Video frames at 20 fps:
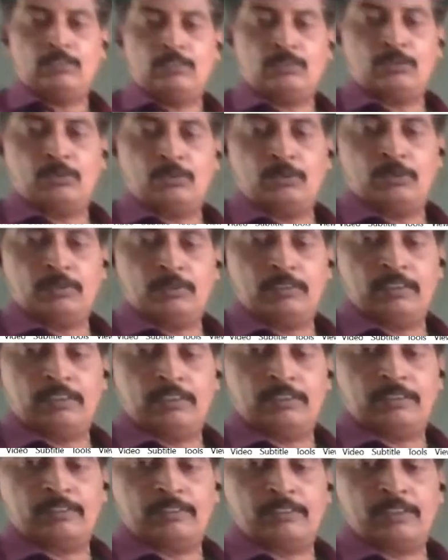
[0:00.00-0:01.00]
So
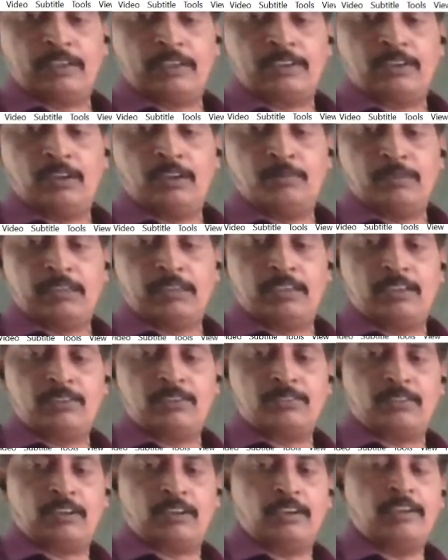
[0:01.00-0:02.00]
here, the economic
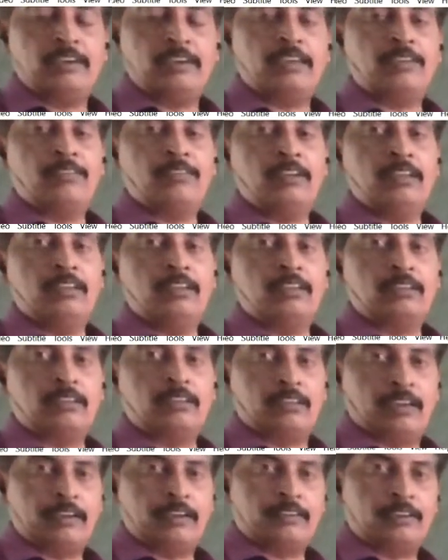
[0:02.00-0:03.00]
gains are relatively
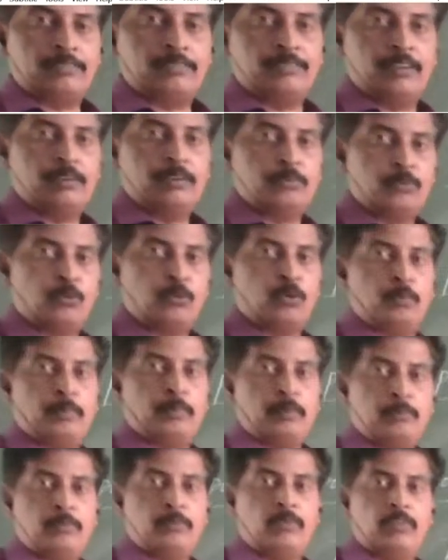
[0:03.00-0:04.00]
greater for poor
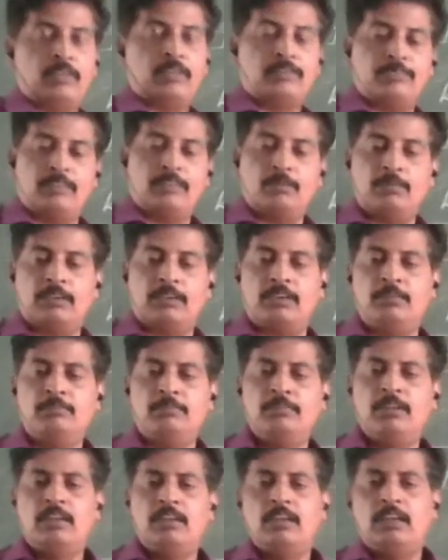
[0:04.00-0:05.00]
people if they become
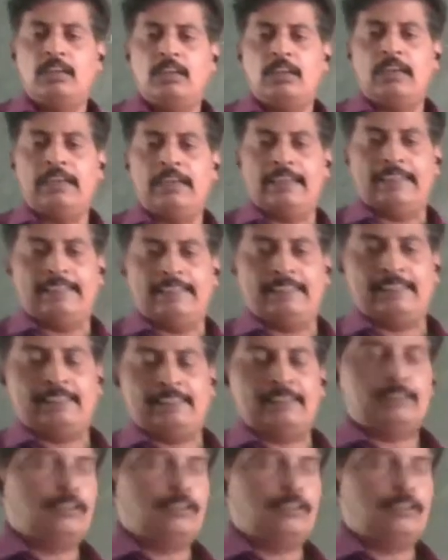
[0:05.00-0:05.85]
healthy.